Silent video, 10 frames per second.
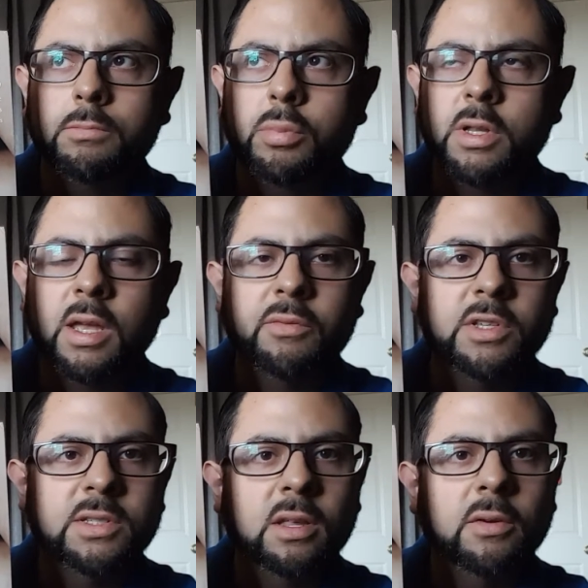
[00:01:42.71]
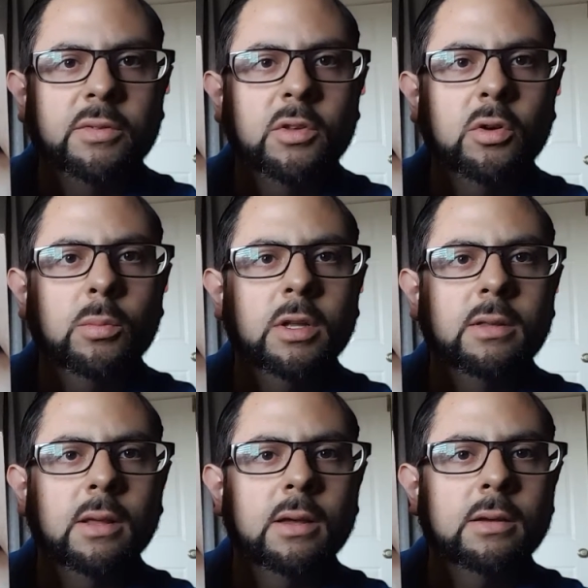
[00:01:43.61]
pretty heavy stuff too.
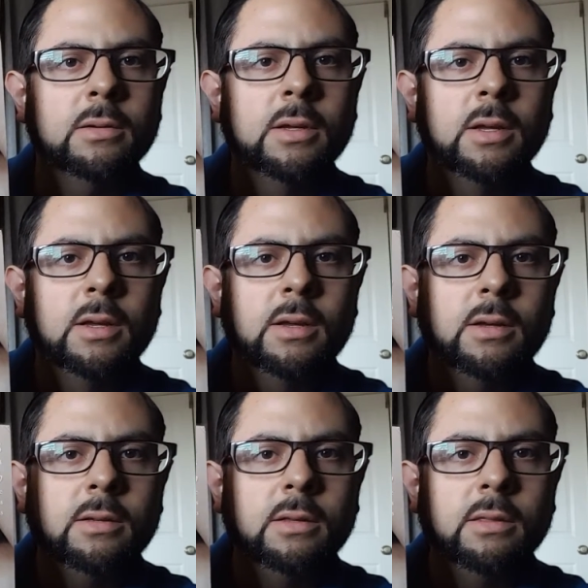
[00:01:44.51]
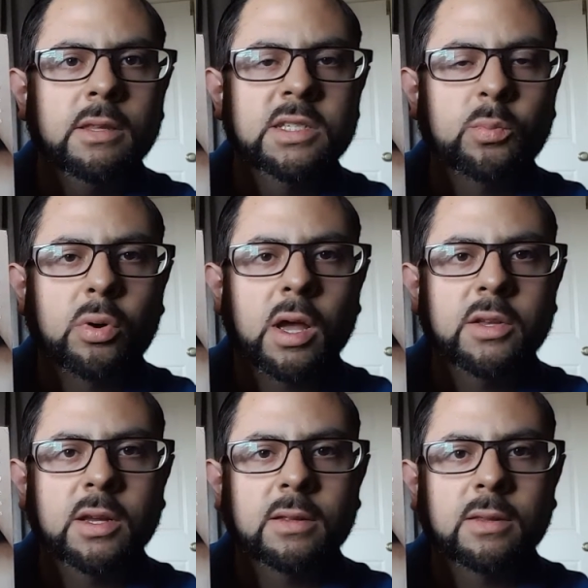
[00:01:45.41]
But this
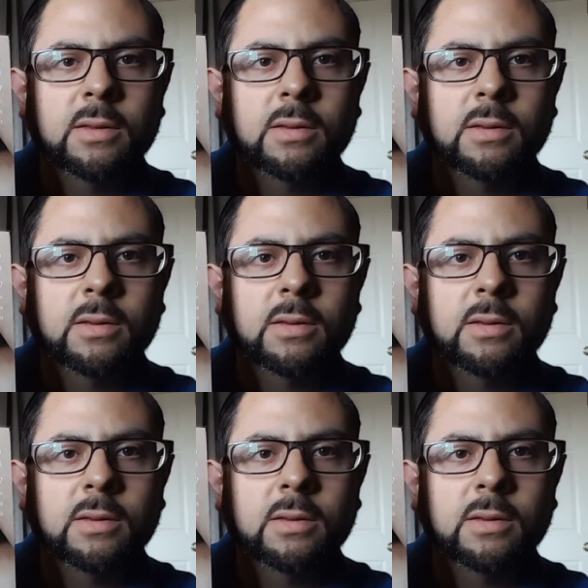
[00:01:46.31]
project